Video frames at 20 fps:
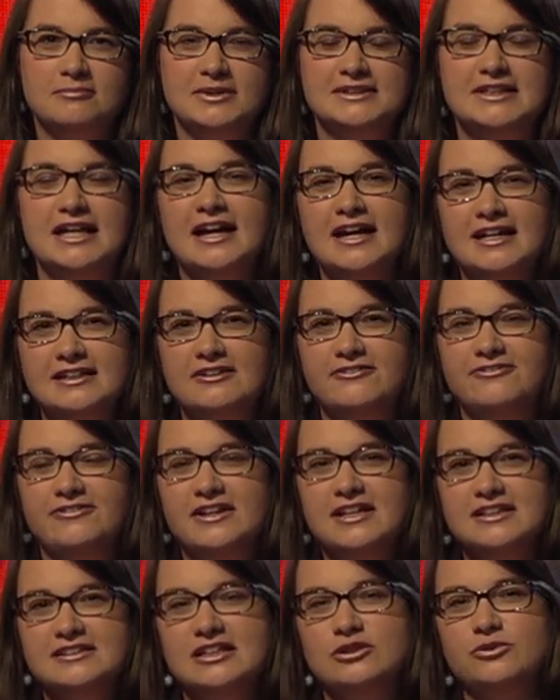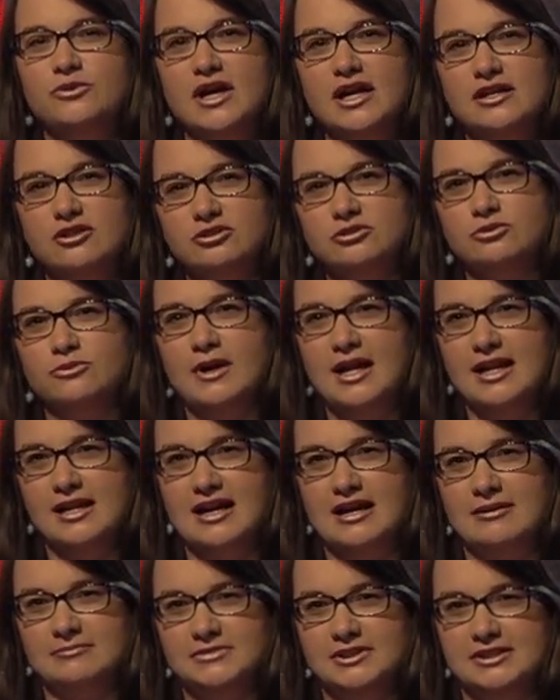but I had the feeling that we are not
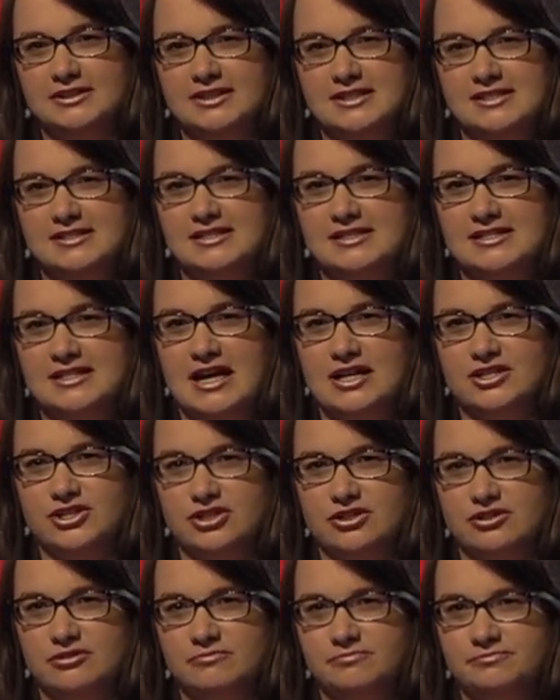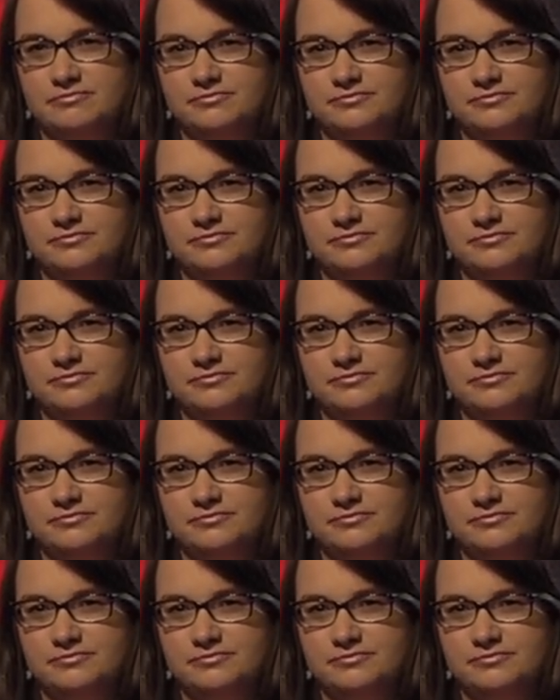welcomed in this discussion.